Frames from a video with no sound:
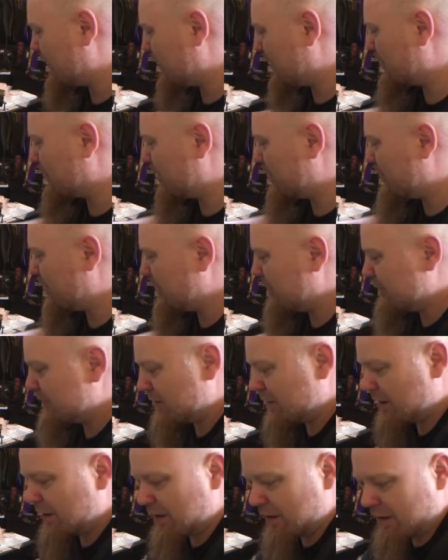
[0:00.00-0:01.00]
I'm going to
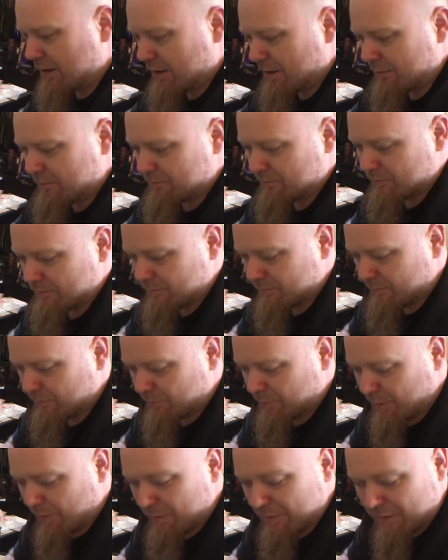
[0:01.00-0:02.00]
build
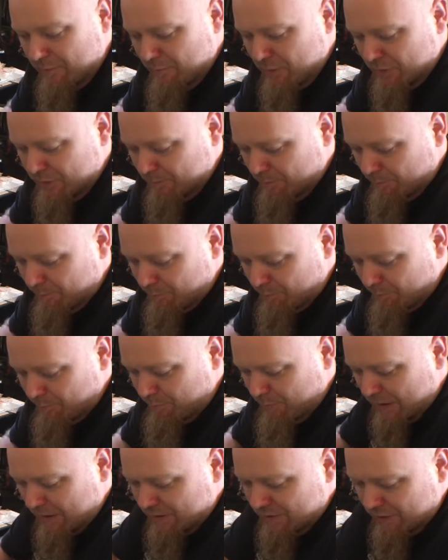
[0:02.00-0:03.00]
probably the most
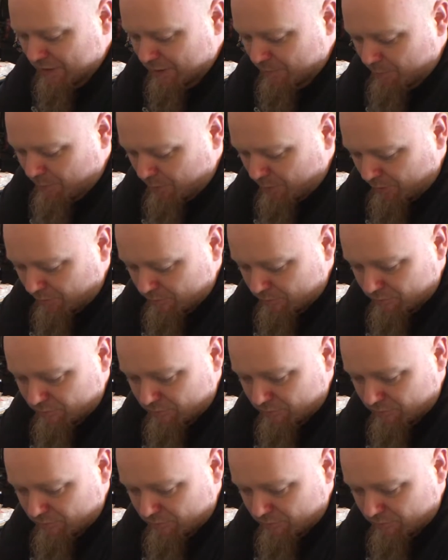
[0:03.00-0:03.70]
basic but